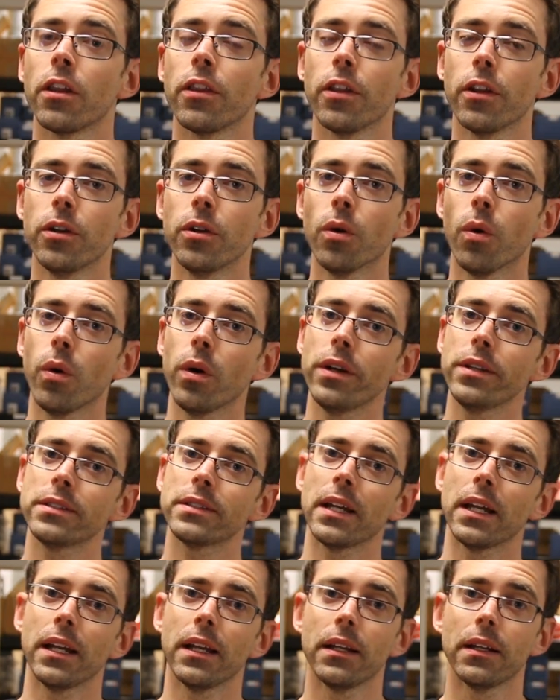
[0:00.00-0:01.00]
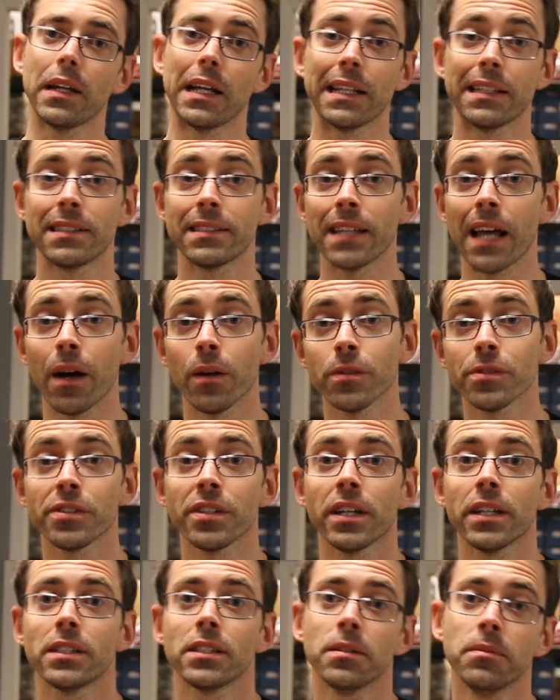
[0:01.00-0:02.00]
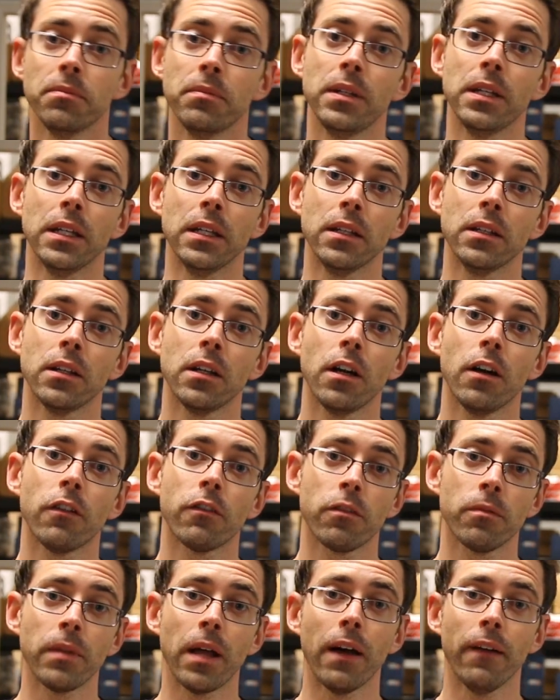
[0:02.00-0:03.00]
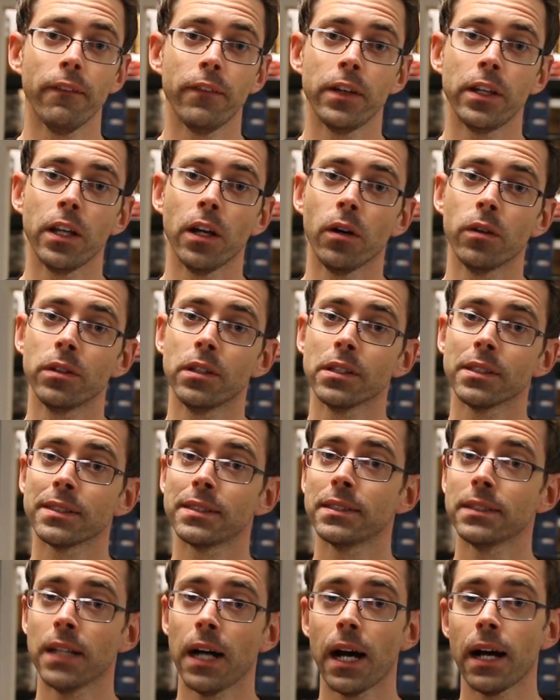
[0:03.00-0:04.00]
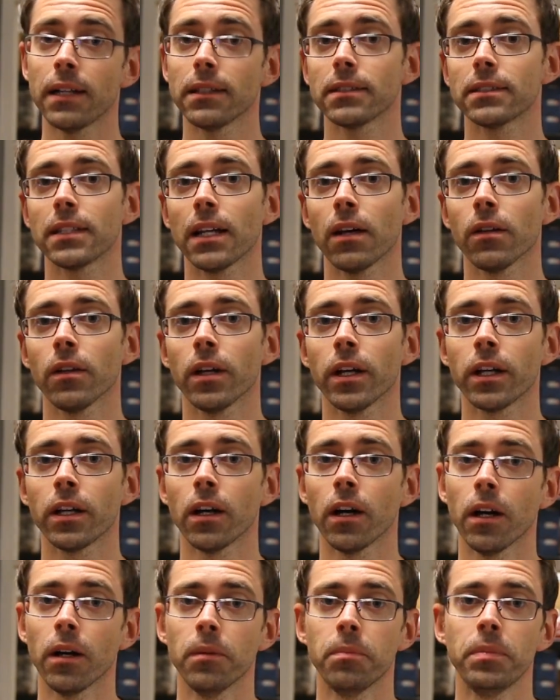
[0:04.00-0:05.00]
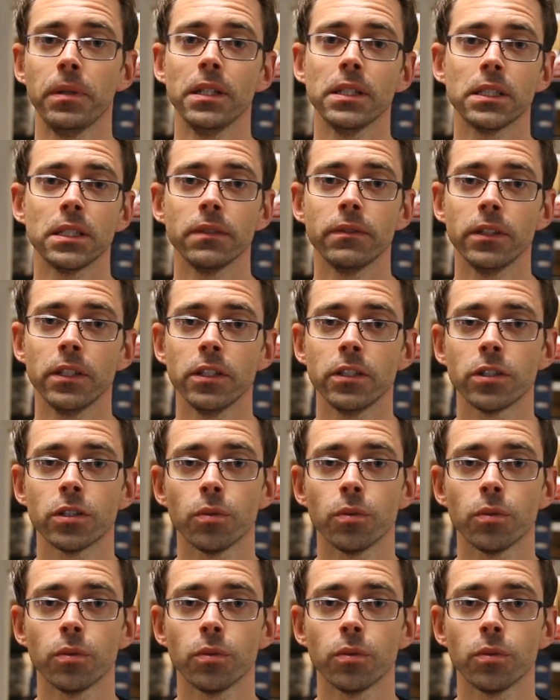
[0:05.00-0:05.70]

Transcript: The noise that it sounds like to me from that video does not sound like a PCV,